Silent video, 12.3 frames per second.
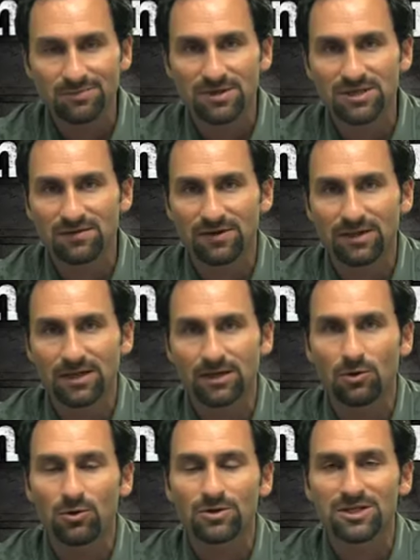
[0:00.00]
specifically
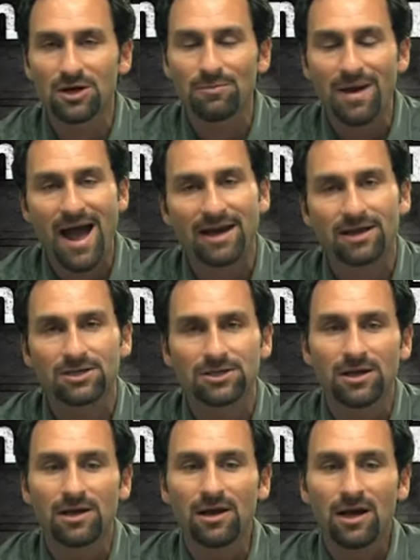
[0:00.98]
a wholesale package.
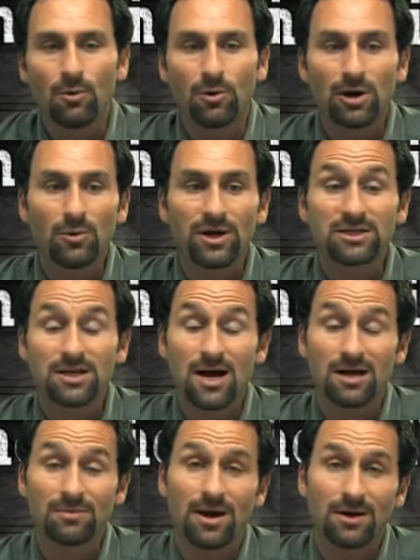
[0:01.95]
And what I want to
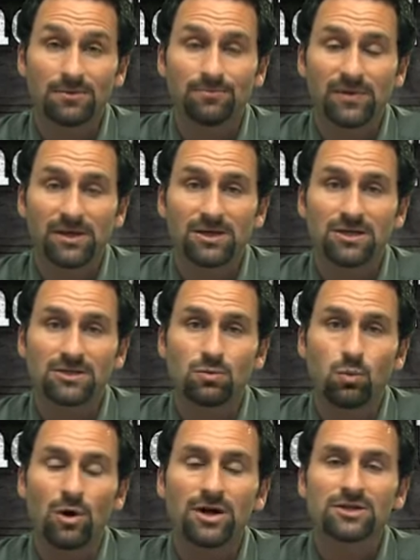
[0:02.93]
talk about is
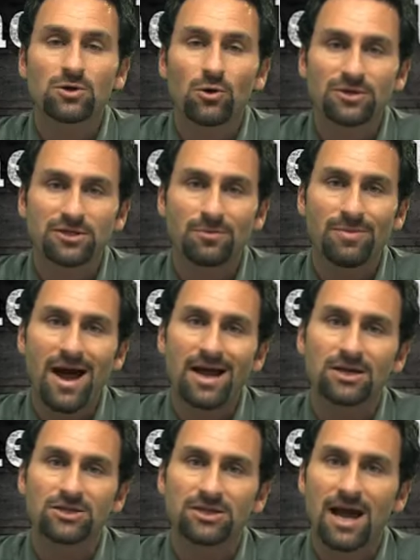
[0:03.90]
what is a wholesale
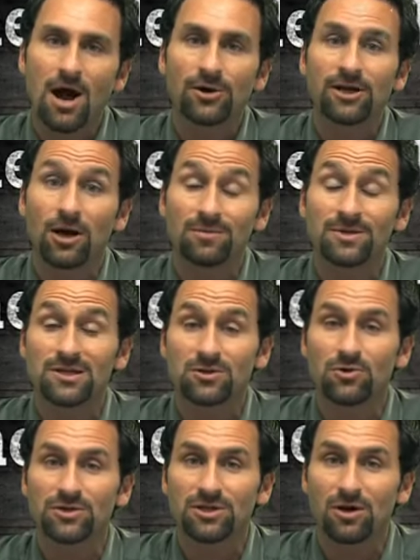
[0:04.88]
package and how it helps us
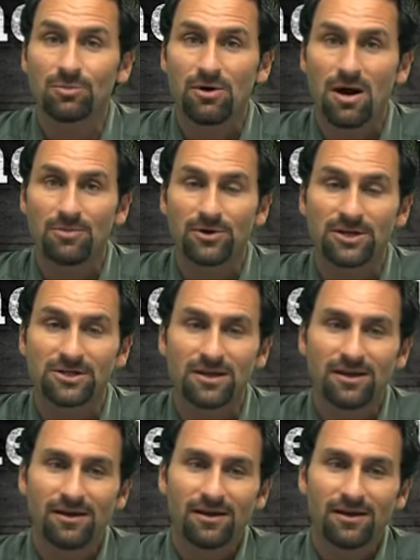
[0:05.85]
wholesale properties.